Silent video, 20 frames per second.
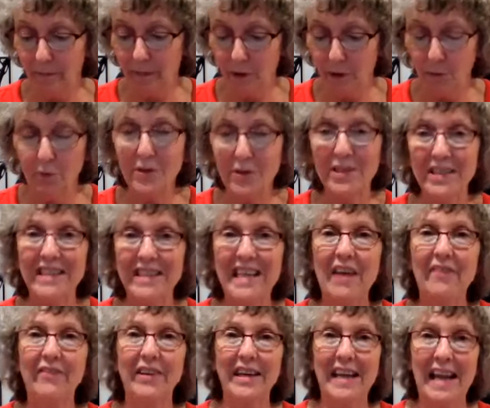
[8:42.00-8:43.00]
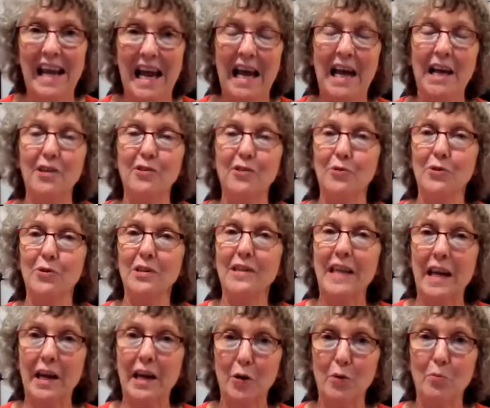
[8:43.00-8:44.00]
There were 7
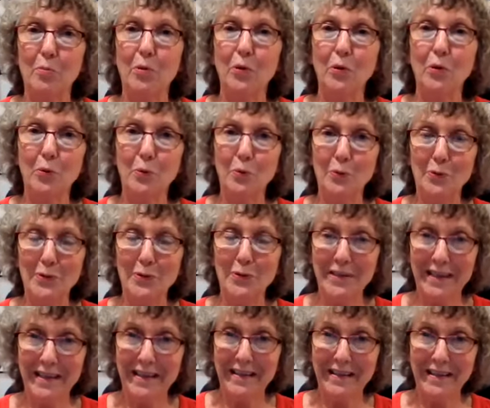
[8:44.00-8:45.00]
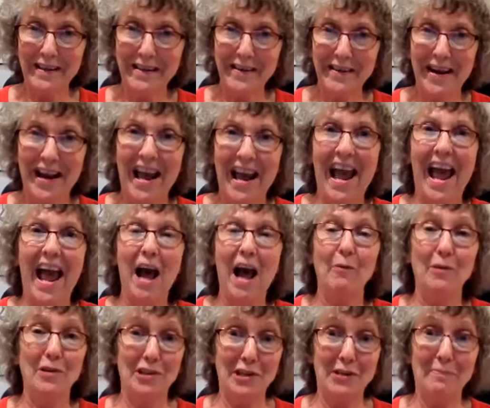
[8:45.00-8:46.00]
hazardous air pollutants in there
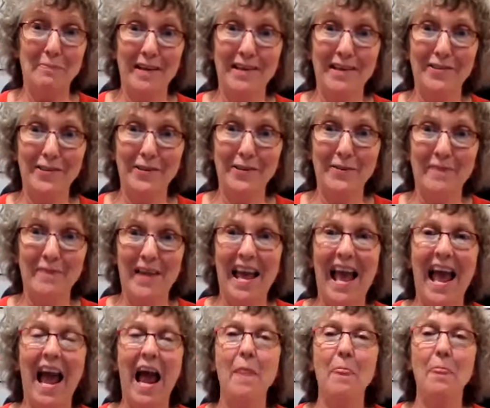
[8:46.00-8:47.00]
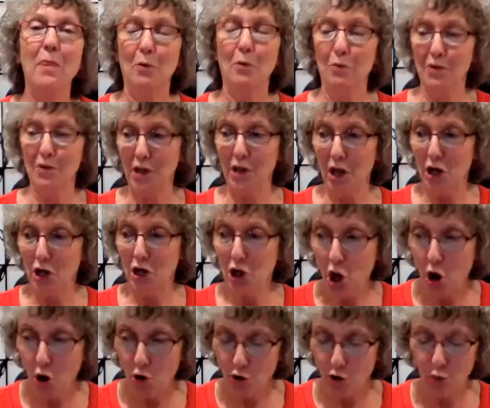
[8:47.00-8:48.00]
when she measured them, and there was
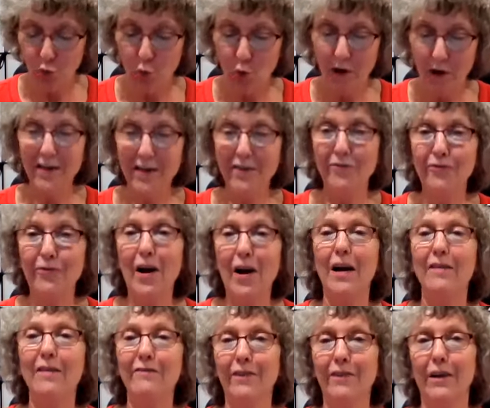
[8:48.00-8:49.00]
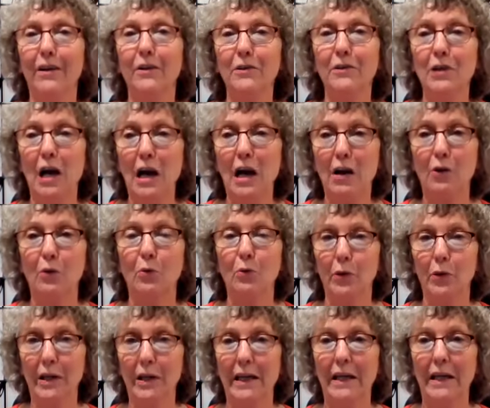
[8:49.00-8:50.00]
25 volatile
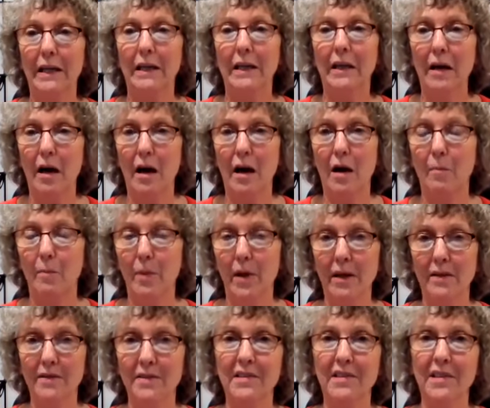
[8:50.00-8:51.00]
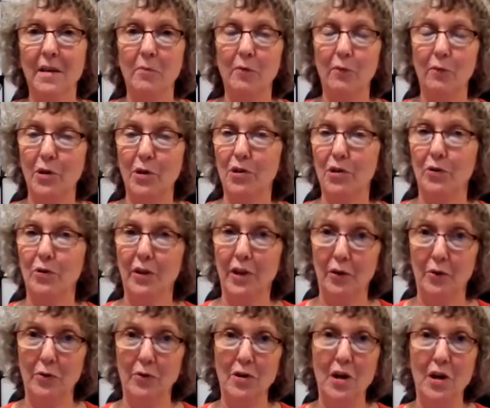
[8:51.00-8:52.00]
organic compounds, some of which
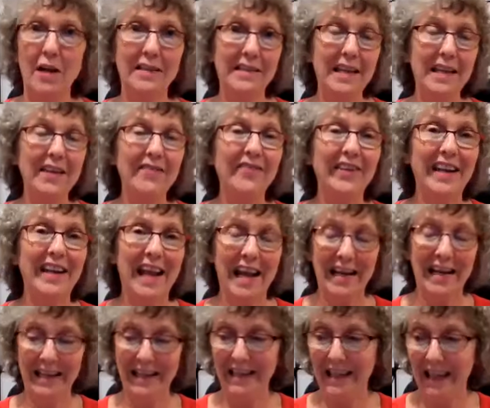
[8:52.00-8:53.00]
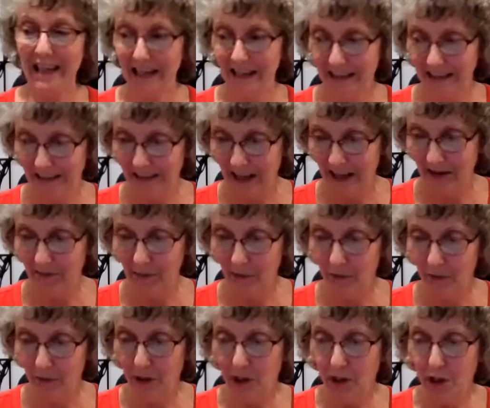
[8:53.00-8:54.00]
that are not safe at any
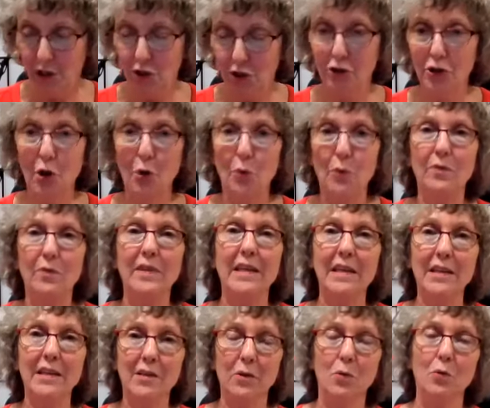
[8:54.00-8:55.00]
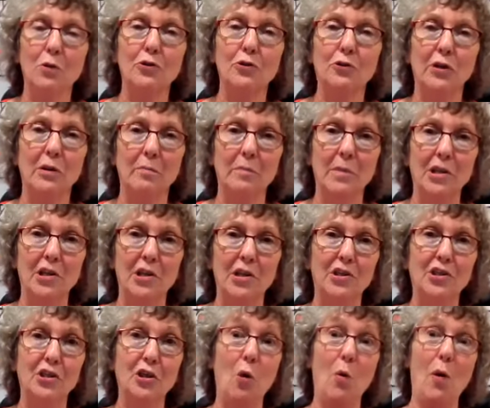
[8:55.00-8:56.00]
level. So these laundry
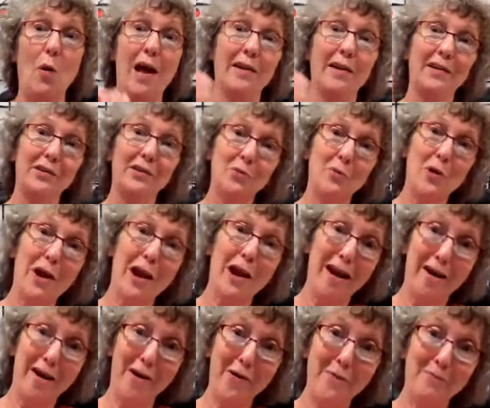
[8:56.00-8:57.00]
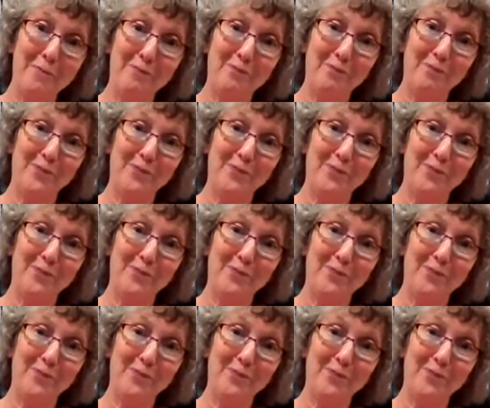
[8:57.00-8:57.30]
emissions go out into our air,